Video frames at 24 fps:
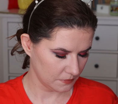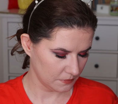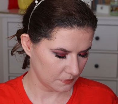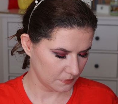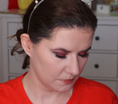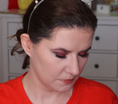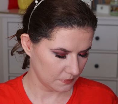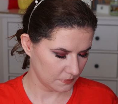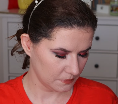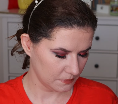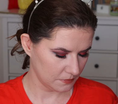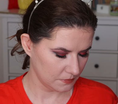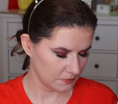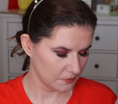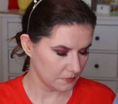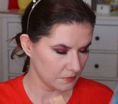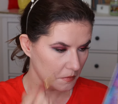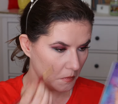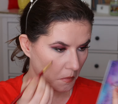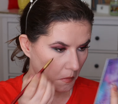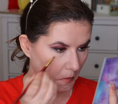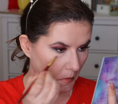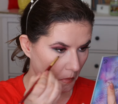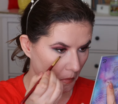
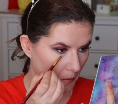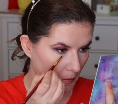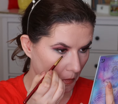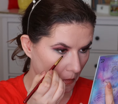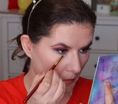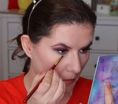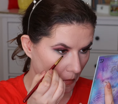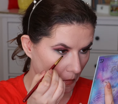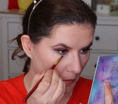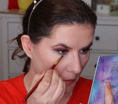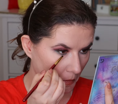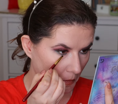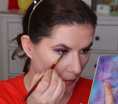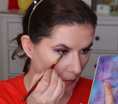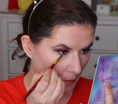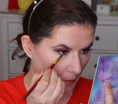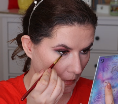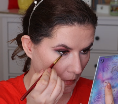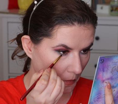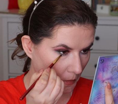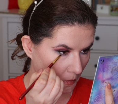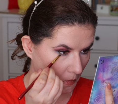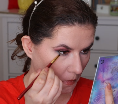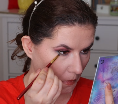
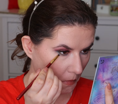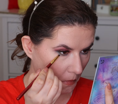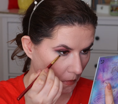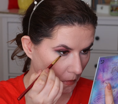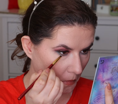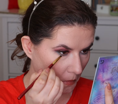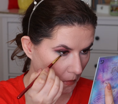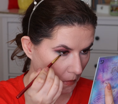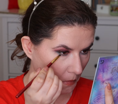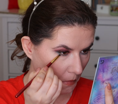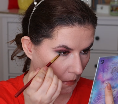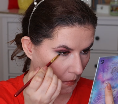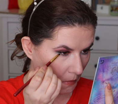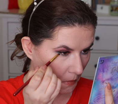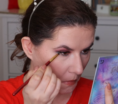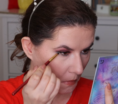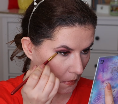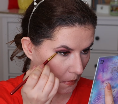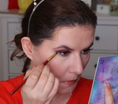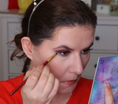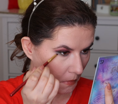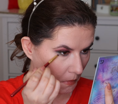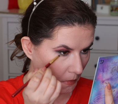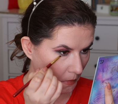
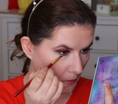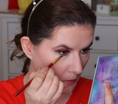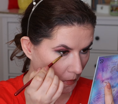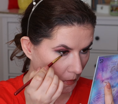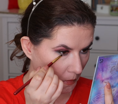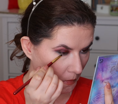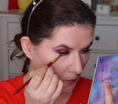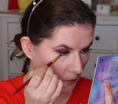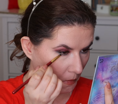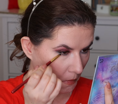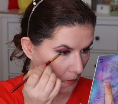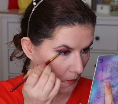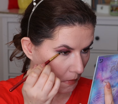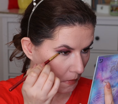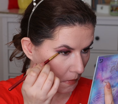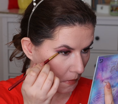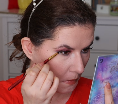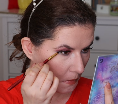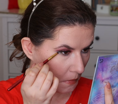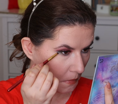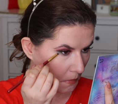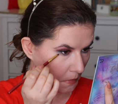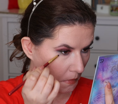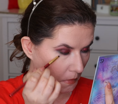
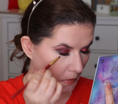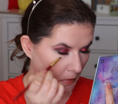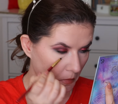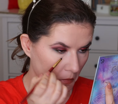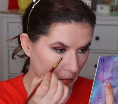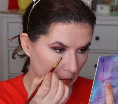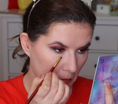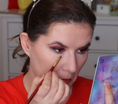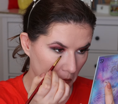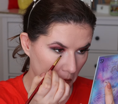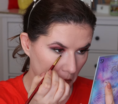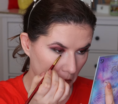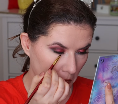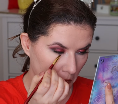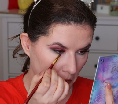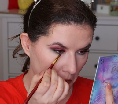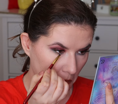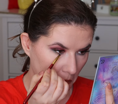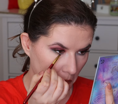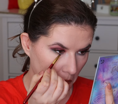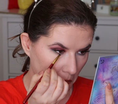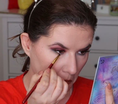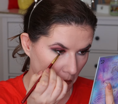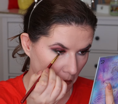
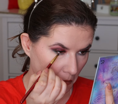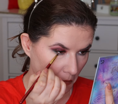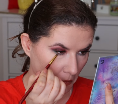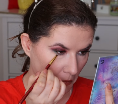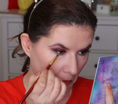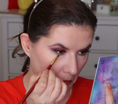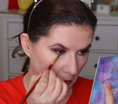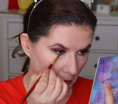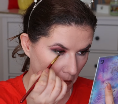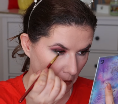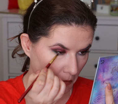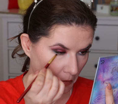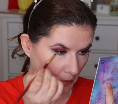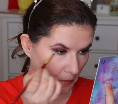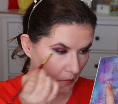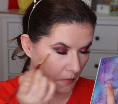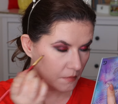(silence)